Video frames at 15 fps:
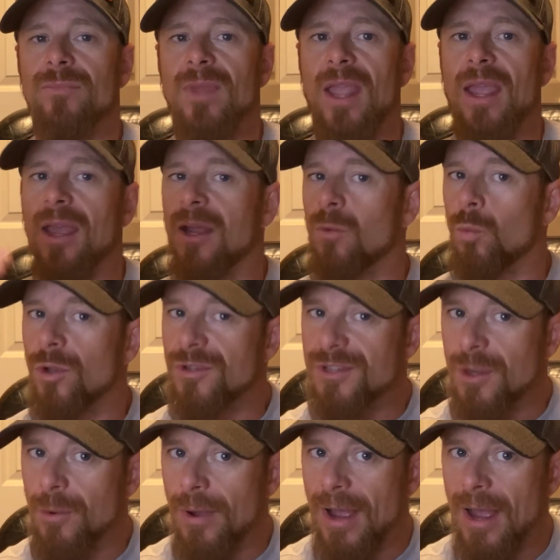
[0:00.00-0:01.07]
and we'll
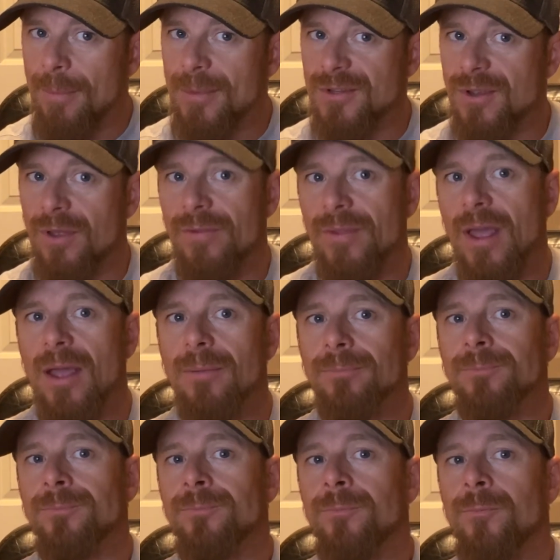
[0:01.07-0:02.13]
see what happens on that.
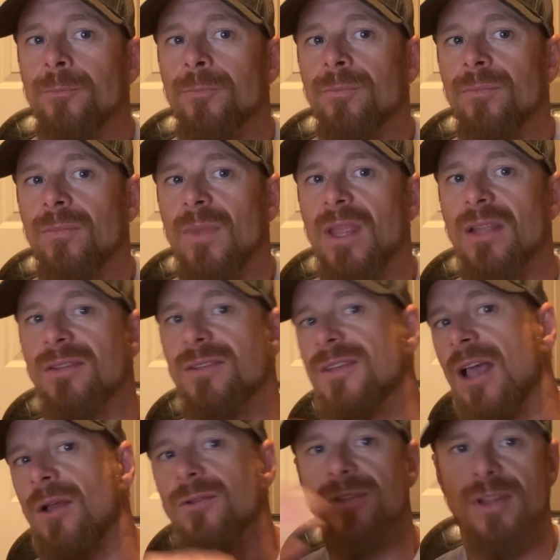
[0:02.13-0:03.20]
It
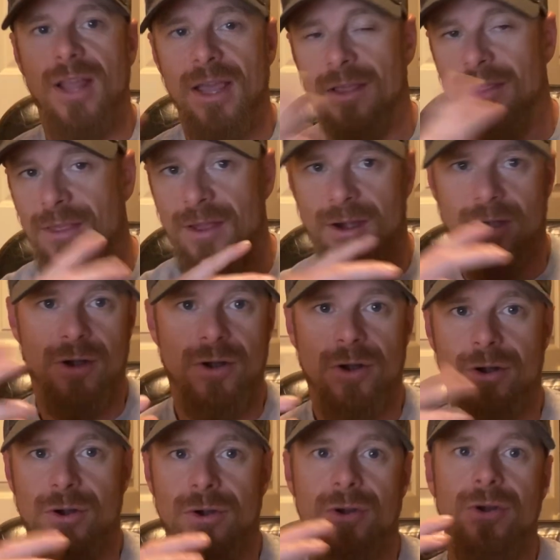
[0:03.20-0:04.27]
sounds like
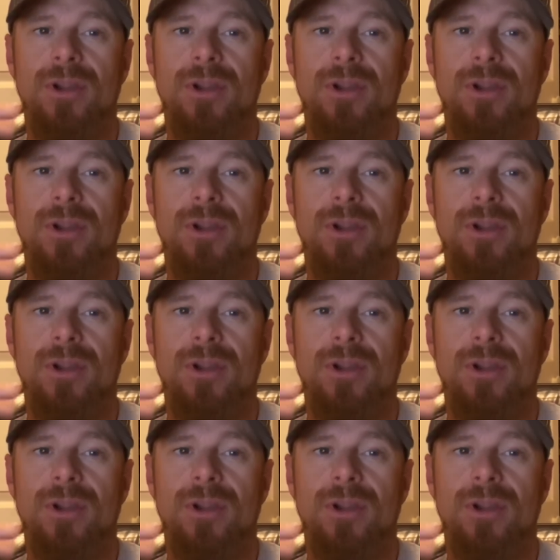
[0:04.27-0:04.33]
there